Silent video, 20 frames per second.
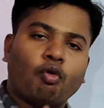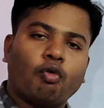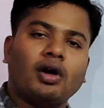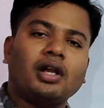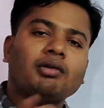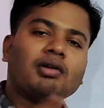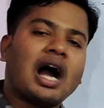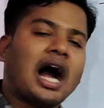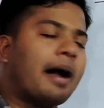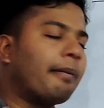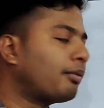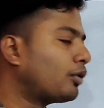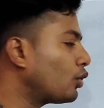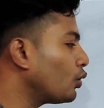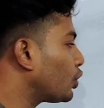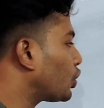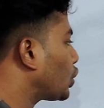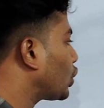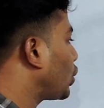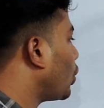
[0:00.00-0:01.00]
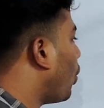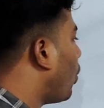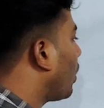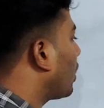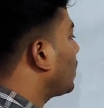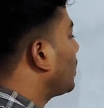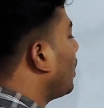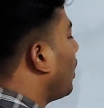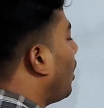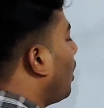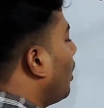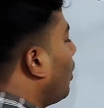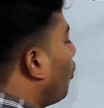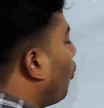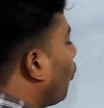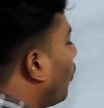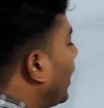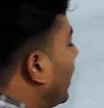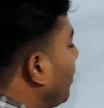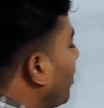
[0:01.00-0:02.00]
when you have to store
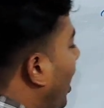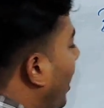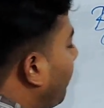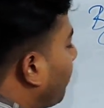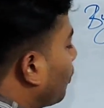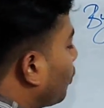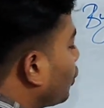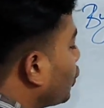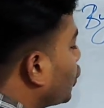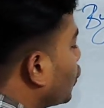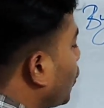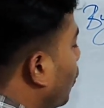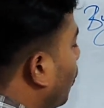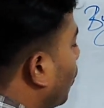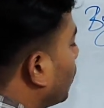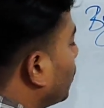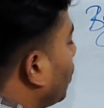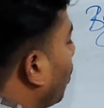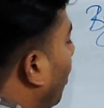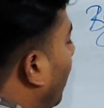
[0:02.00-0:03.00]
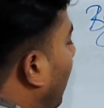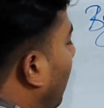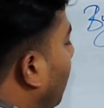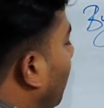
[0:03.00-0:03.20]
the